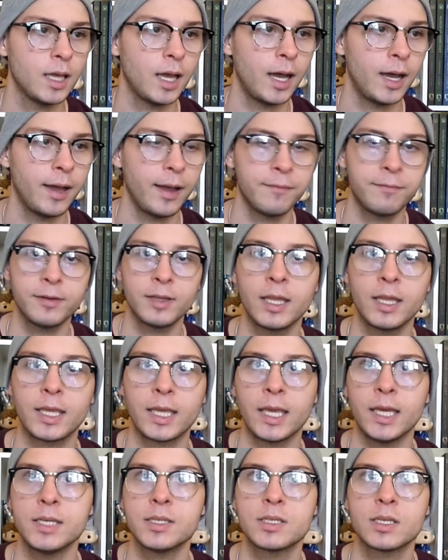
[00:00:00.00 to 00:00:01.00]
I feel
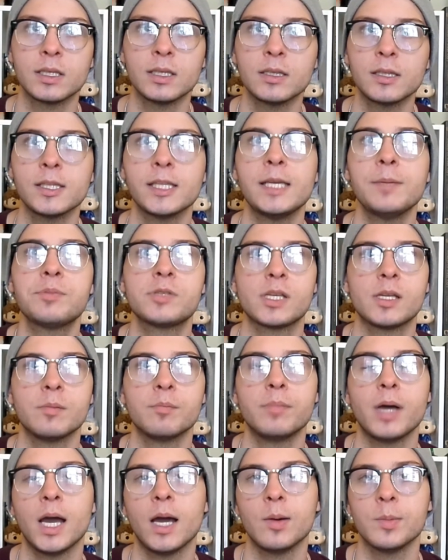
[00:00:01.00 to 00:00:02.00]
it's leaps
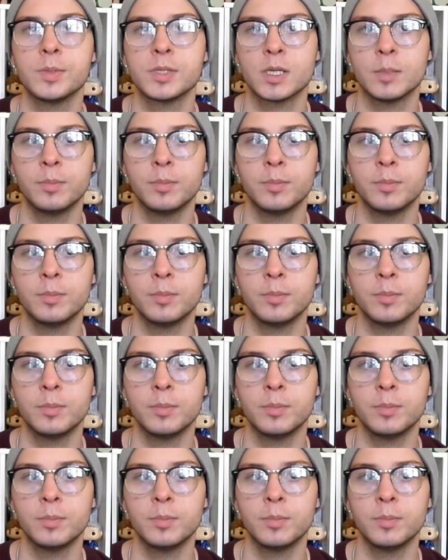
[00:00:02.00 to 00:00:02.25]
and bounds